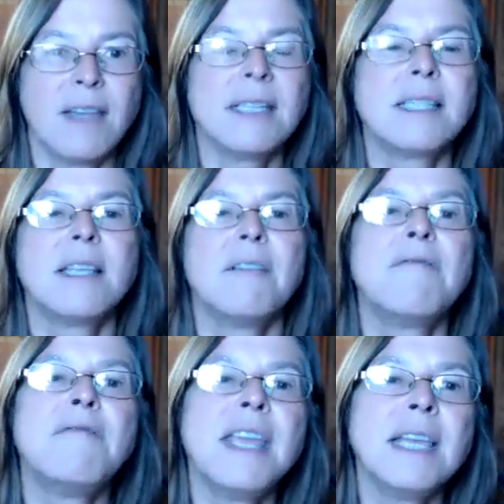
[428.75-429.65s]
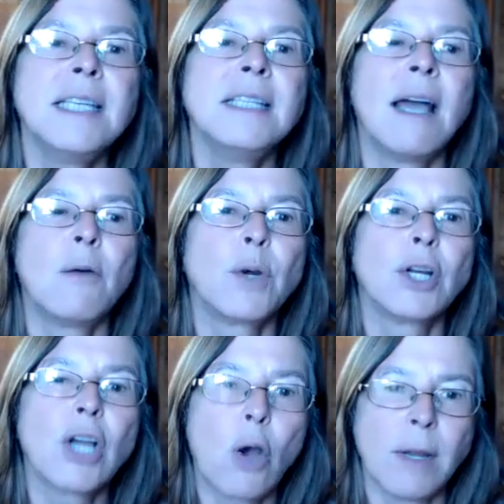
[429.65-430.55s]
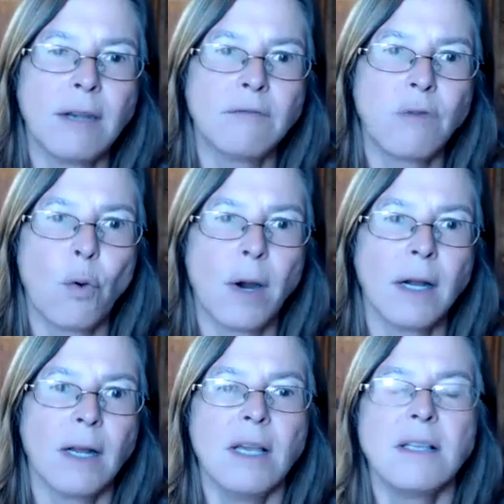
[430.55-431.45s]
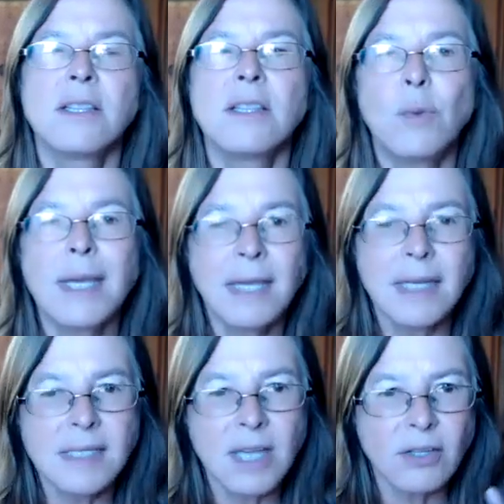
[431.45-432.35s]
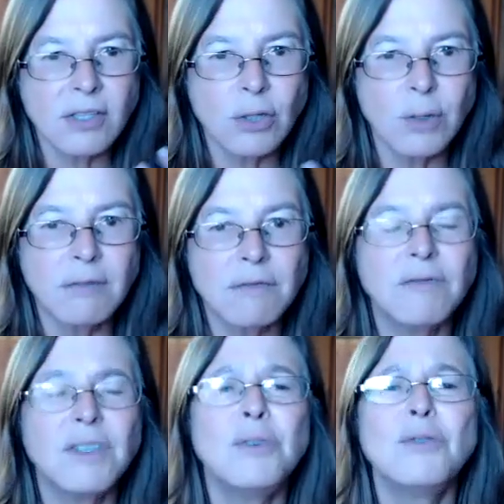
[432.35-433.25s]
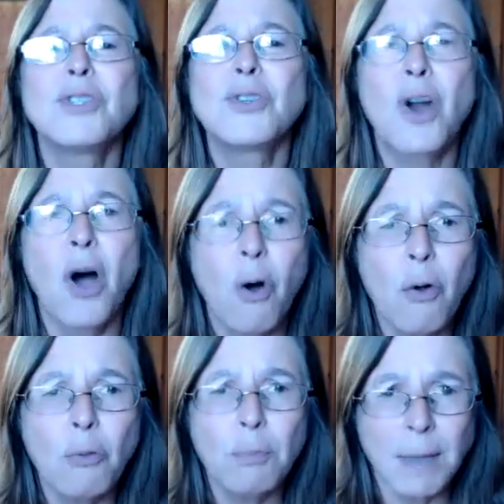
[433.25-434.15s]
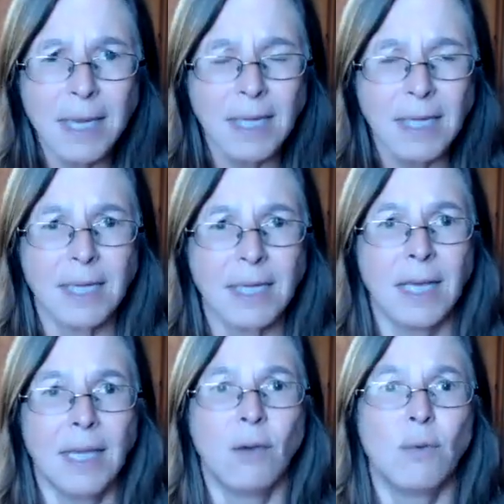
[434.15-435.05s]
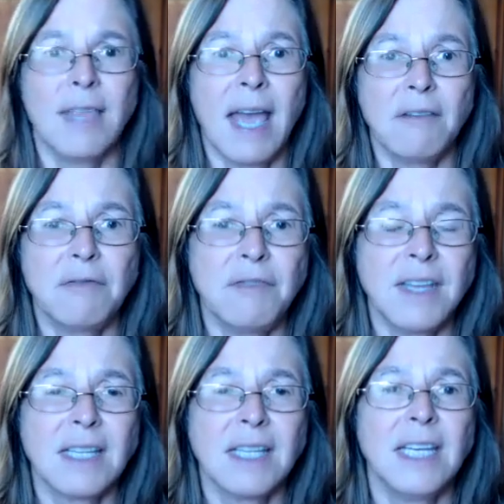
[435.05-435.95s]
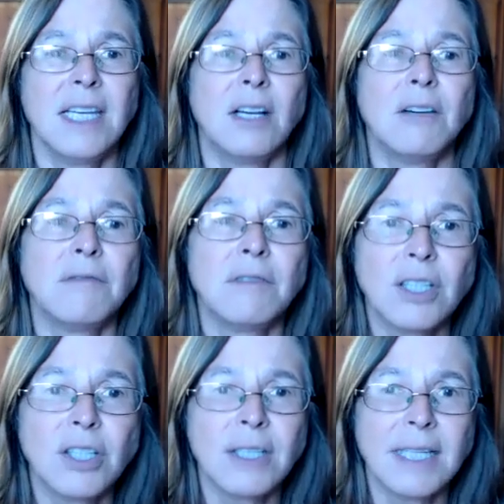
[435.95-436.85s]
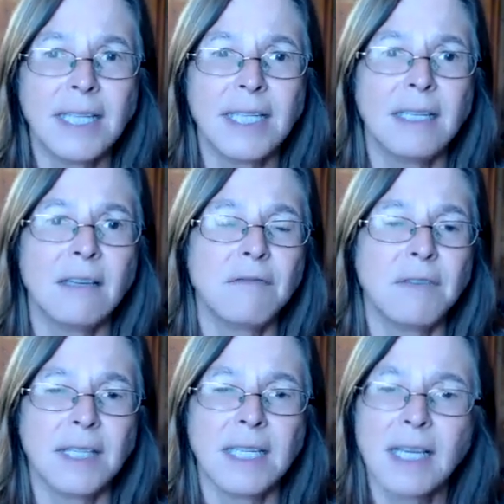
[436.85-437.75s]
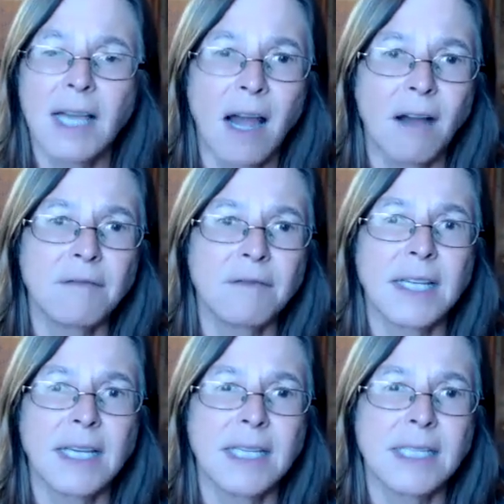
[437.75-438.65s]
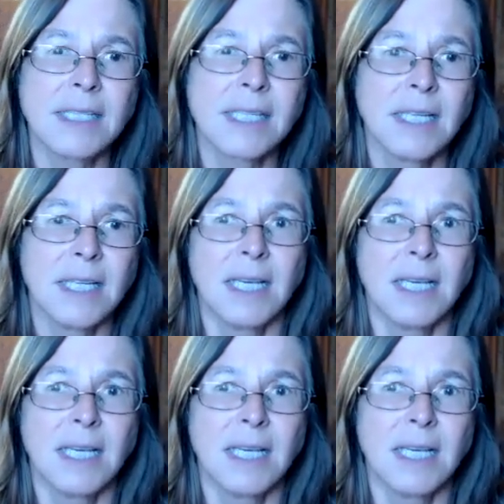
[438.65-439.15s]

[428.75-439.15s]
It's the feeling that we're going for, so that we can start to infuse your whole being with that feeling of learning, feeling confident,